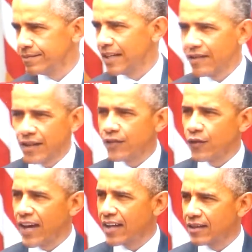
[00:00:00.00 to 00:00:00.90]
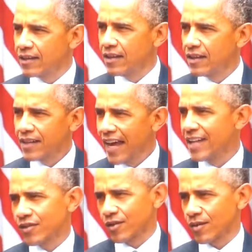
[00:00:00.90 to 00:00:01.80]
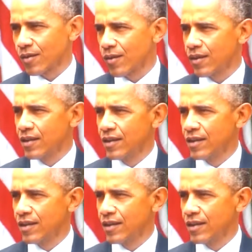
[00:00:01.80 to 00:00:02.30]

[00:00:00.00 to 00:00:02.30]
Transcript: Even if you've had cancer or